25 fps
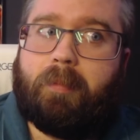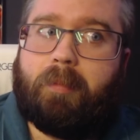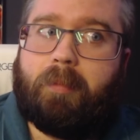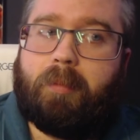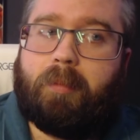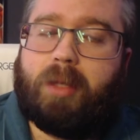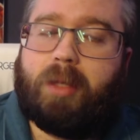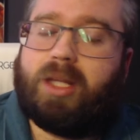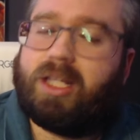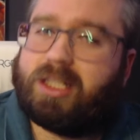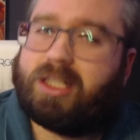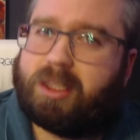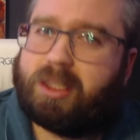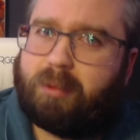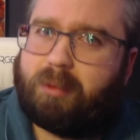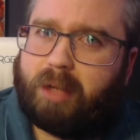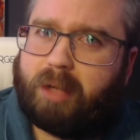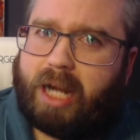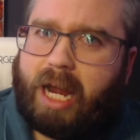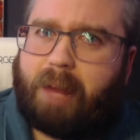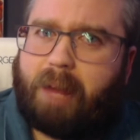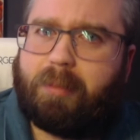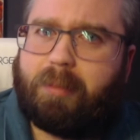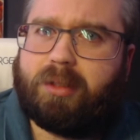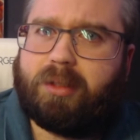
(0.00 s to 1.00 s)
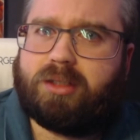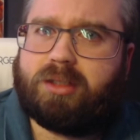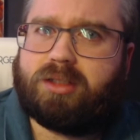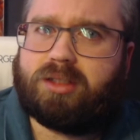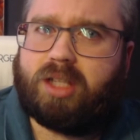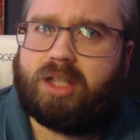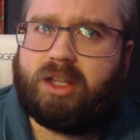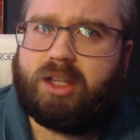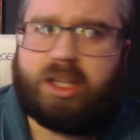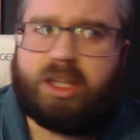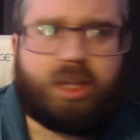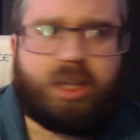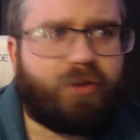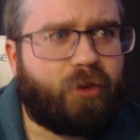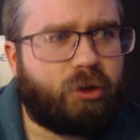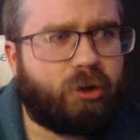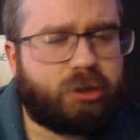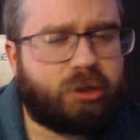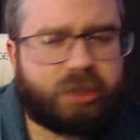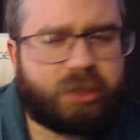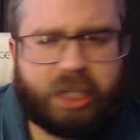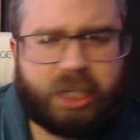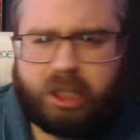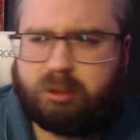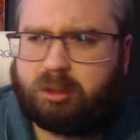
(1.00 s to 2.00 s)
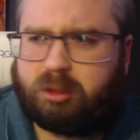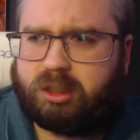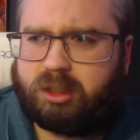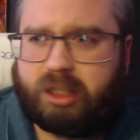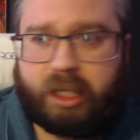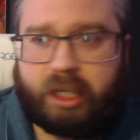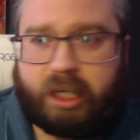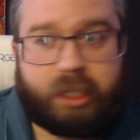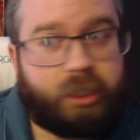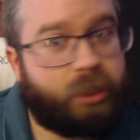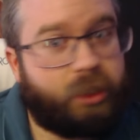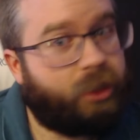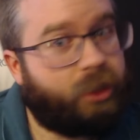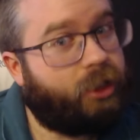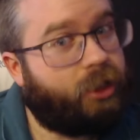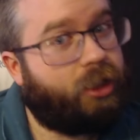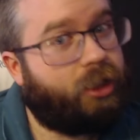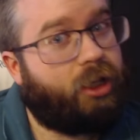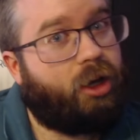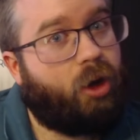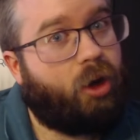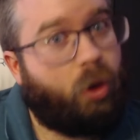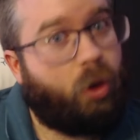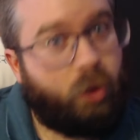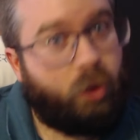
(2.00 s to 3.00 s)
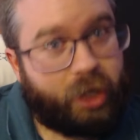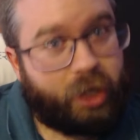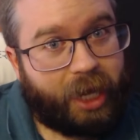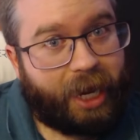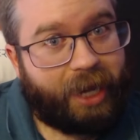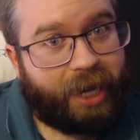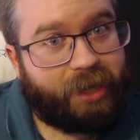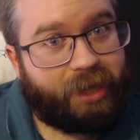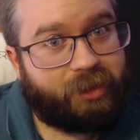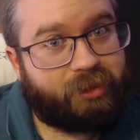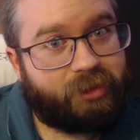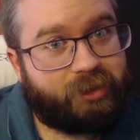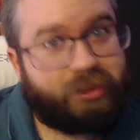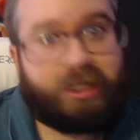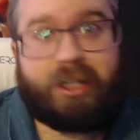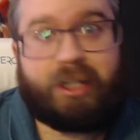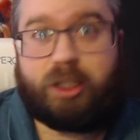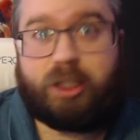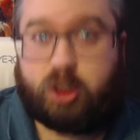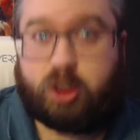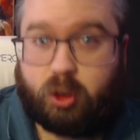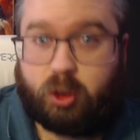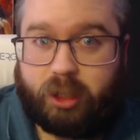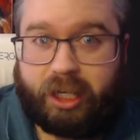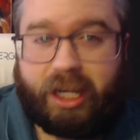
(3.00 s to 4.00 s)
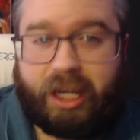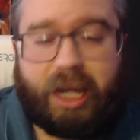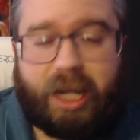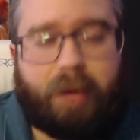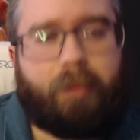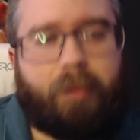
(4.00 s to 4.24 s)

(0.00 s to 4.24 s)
But let's see what happens. I think the first teaser was like, okay, intriguing.